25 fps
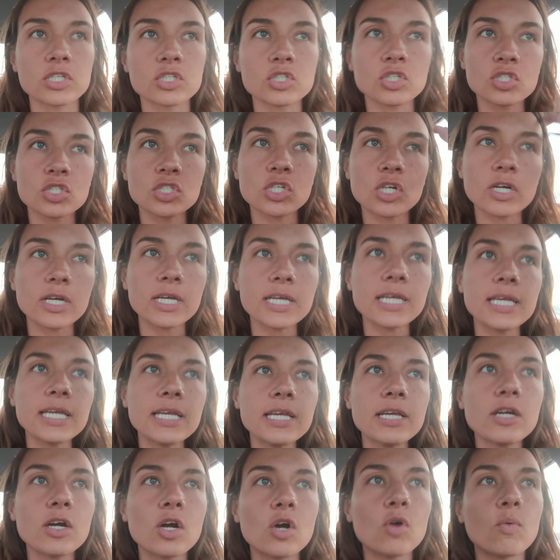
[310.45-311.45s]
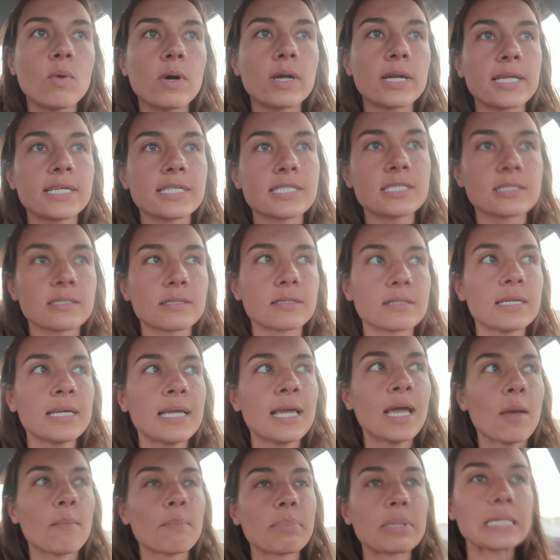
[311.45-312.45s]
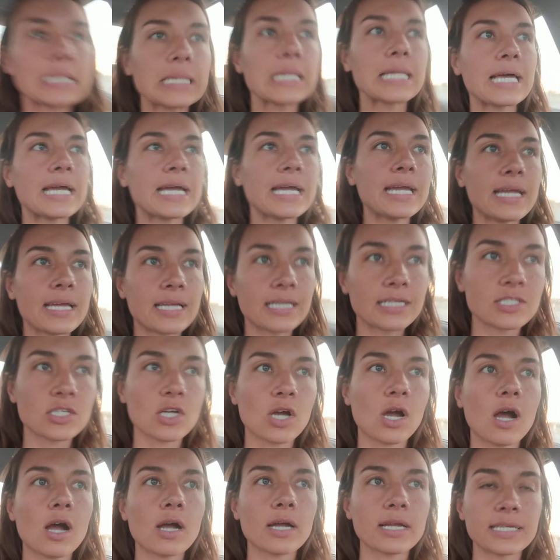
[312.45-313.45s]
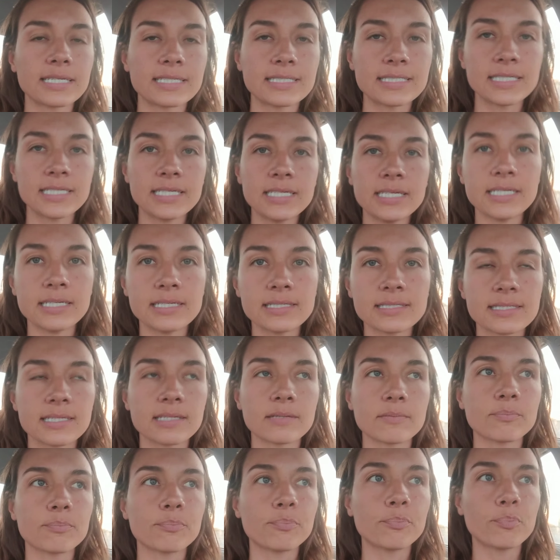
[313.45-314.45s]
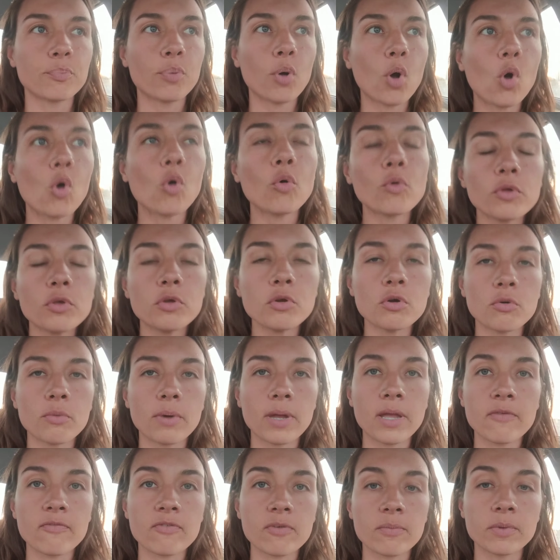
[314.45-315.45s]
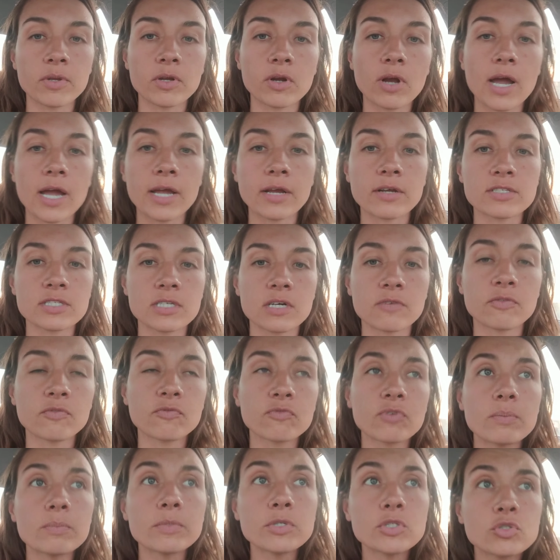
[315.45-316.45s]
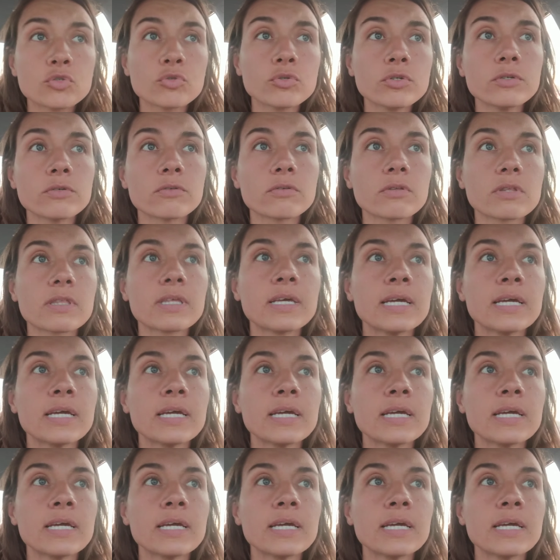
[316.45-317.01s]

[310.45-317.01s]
It's just our ego wanting to play and talk and tease and pull you away from your higher self and from the truth.